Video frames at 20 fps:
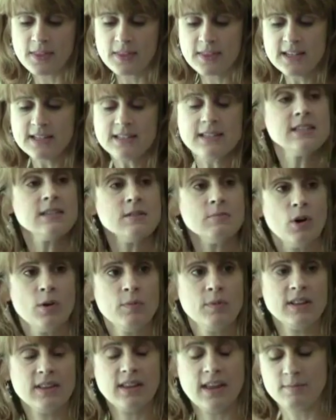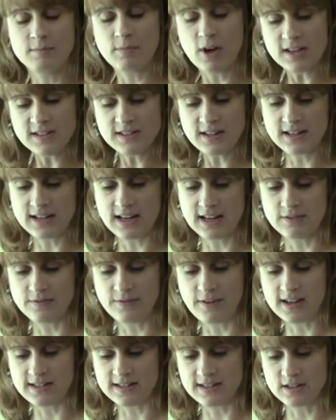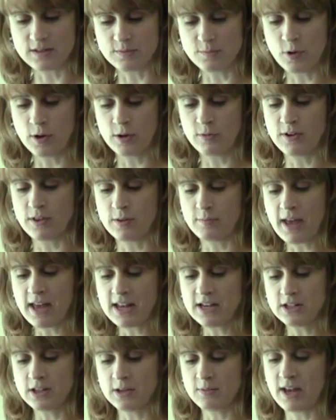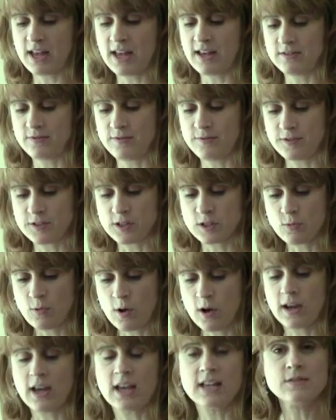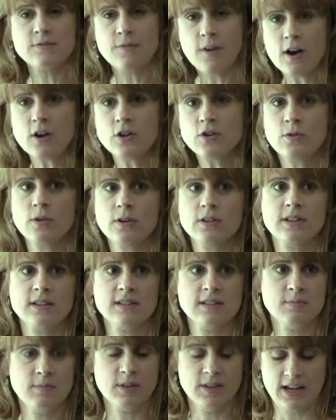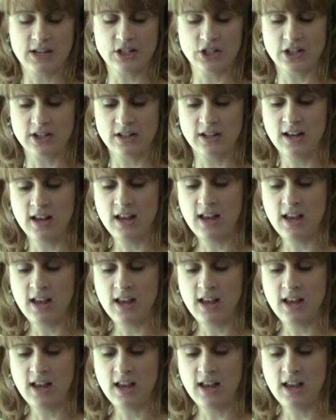This is the moment that Moss identifies as the point where the pendulum had swung as far towards assimilation